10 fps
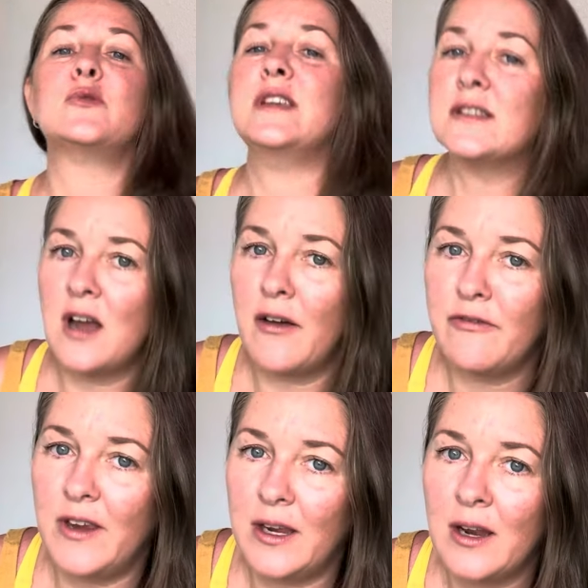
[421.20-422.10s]
these not
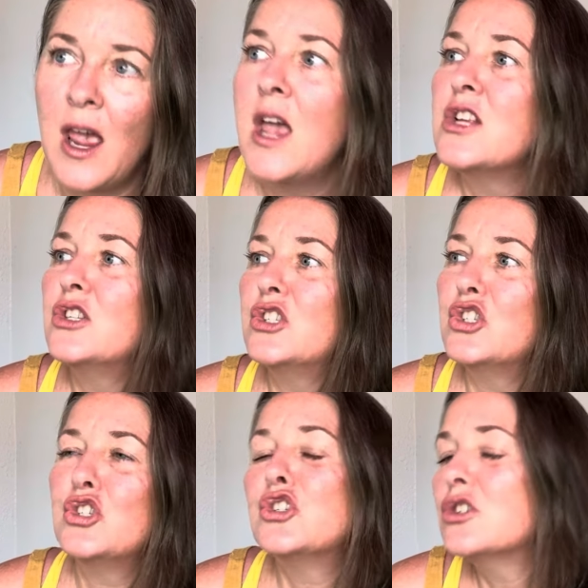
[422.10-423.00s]
fit?
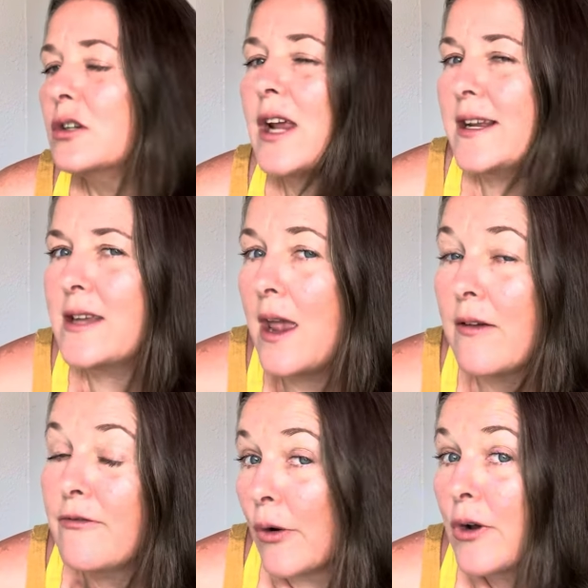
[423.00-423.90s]
should I
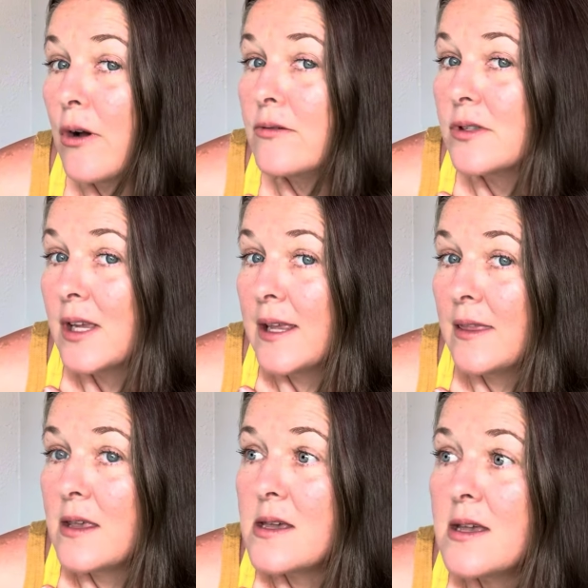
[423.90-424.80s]
take photos
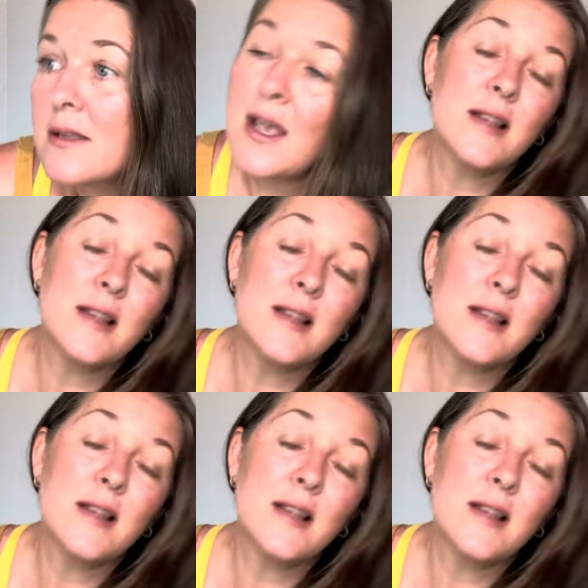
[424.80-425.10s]
in these?